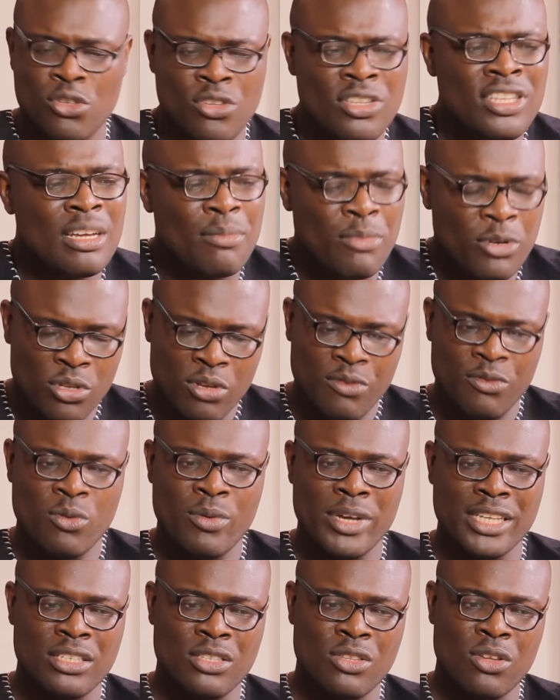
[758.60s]
So do you think that both of
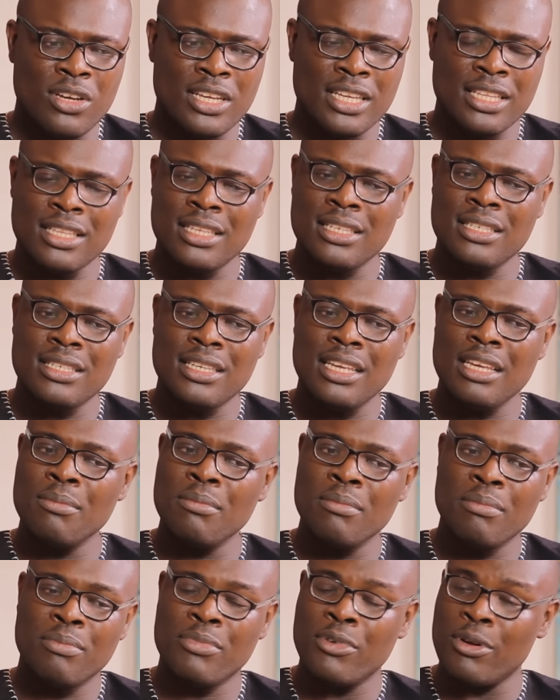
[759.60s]
you were stuck in the
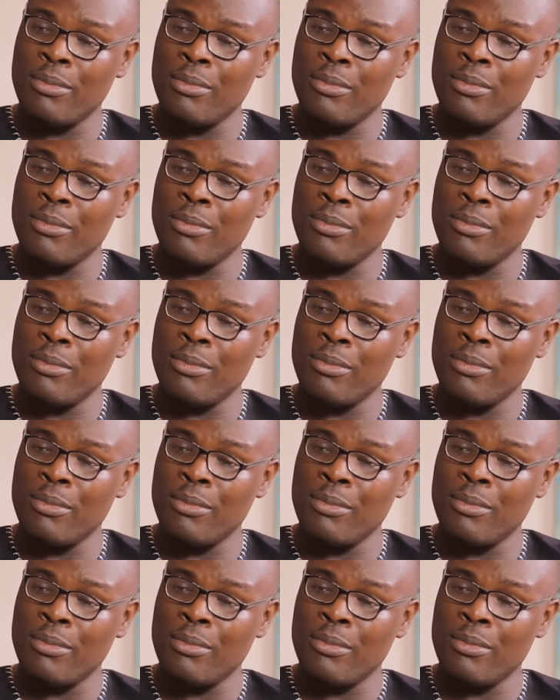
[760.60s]
same